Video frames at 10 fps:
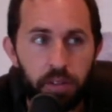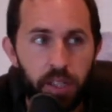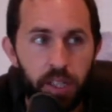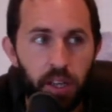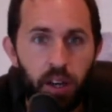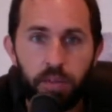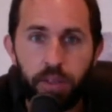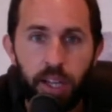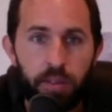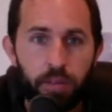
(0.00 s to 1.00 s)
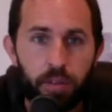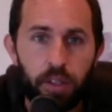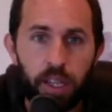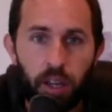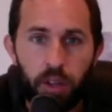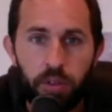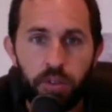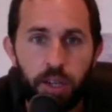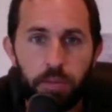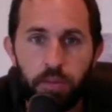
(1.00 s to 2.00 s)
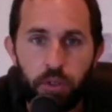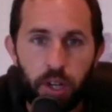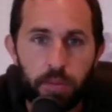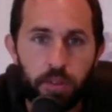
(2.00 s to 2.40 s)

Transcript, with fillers: they often have like other types of jobs